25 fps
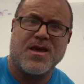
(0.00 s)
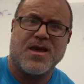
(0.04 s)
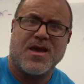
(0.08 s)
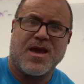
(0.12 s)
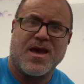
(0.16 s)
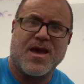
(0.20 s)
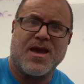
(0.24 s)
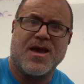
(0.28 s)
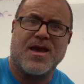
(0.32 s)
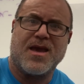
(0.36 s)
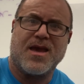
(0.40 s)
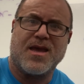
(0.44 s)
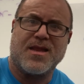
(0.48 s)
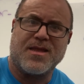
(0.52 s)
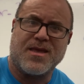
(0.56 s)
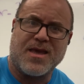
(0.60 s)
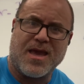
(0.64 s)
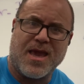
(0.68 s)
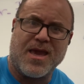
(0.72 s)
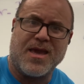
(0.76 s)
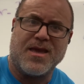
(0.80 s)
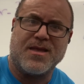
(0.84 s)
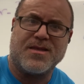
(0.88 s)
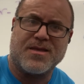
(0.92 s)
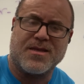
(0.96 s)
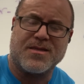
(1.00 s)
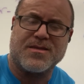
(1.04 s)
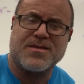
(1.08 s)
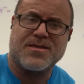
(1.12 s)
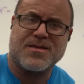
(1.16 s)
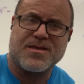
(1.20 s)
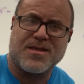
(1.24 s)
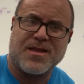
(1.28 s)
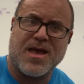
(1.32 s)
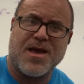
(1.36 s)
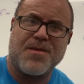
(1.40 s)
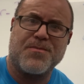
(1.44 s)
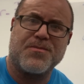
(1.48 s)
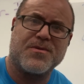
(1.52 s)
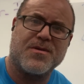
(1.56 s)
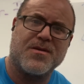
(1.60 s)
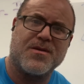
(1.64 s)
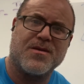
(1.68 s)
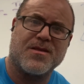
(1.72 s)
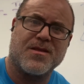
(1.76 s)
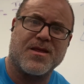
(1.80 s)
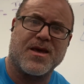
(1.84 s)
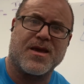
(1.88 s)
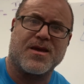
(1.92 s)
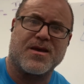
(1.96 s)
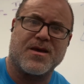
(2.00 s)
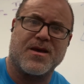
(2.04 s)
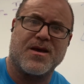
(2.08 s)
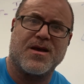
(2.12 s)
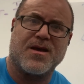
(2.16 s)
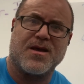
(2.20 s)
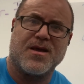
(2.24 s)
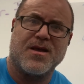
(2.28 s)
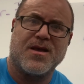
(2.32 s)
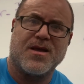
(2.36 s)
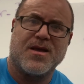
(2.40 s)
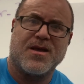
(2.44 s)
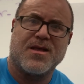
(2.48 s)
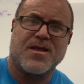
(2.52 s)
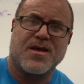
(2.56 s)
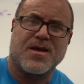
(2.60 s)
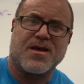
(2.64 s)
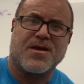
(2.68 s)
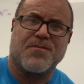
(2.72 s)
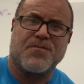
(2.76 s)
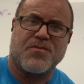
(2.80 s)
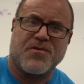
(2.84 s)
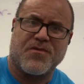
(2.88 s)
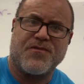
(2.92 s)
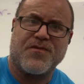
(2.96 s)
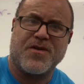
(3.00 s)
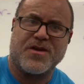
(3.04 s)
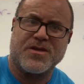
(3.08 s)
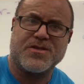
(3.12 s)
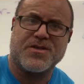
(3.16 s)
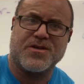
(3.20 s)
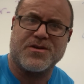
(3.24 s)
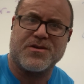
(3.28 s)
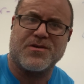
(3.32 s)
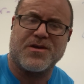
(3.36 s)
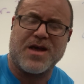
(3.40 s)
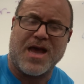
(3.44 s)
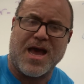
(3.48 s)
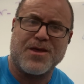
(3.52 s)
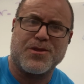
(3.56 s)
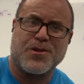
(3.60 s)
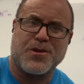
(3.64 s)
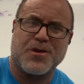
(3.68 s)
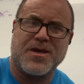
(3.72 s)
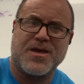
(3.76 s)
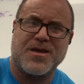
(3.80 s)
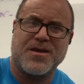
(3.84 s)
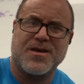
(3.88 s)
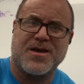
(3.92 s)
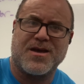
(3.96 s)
and ate and slept like a professional athlete,